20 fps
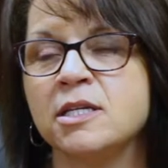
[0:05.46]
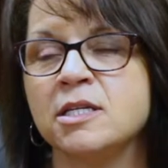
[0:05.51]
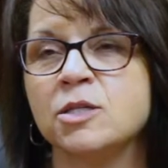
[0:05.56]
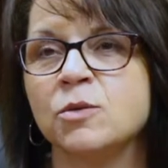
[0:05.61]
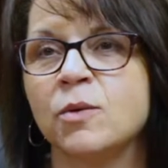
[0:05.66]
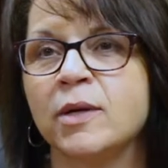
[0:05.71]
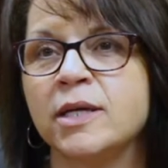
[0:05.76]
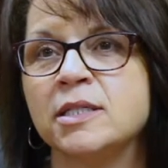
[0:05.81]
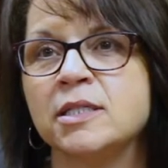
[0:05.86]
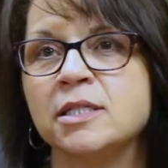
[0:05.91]
in
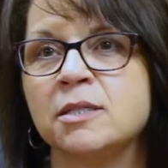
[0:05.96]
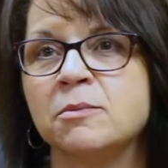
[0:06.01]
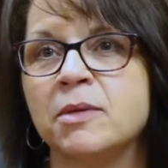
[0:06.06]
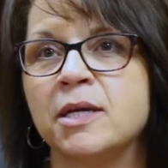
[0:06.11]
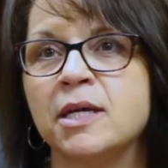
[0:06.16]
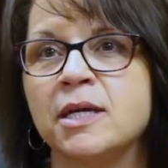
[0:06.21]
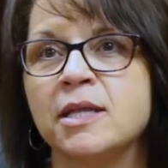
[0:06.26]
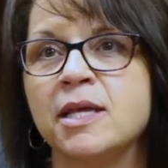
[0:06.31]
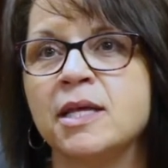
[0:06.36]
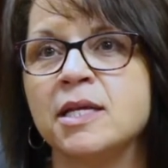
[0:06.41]
this way
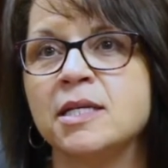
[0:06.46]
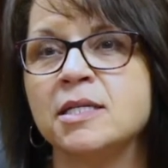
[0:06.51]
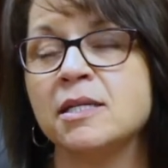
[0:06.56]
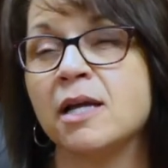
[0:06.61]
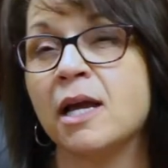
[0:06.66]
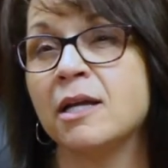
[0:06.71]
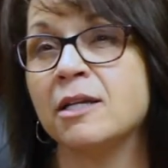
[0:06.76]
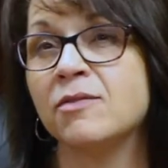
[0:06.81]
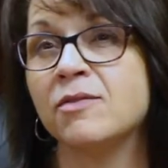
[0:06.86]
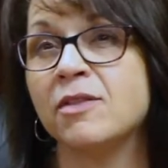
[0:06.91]
to me that
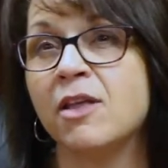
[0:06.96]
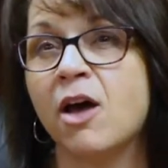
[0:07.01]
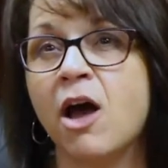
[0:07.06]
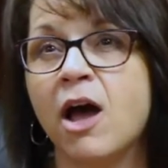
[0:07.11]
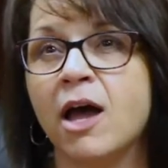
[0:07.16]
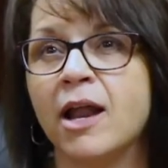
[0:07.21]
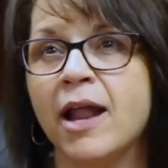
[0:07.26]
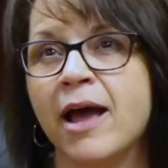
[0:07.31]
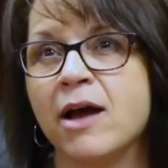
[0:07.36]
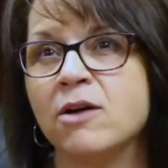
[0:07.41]
it's kind of
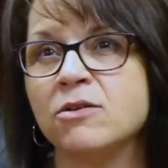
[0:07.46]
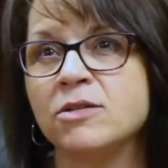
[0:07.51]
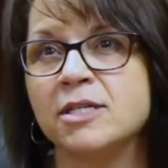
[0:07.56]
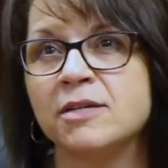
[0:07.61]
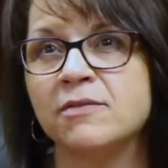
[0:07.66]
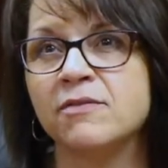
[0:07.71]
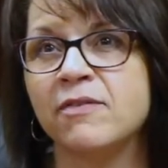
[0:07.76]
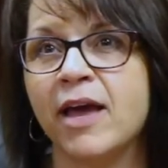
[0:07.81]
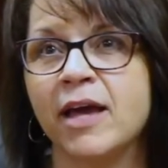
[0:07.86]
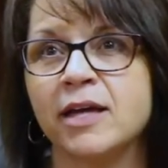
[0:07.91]
the
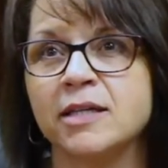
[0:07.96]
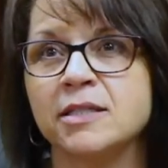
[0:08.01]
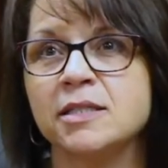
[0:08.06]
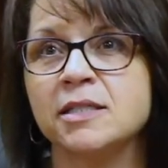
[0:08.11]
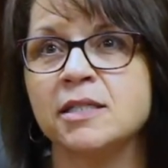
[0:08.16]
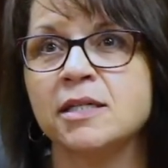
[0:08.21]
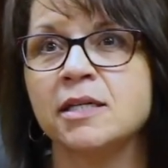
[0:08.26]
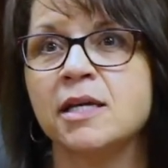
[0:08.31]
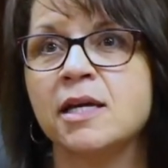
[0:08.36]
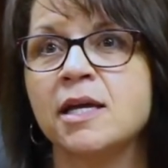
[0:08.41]
hothouse
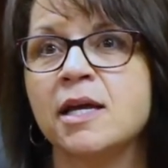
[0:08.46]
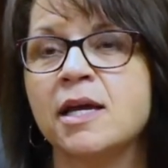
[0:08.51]
effect,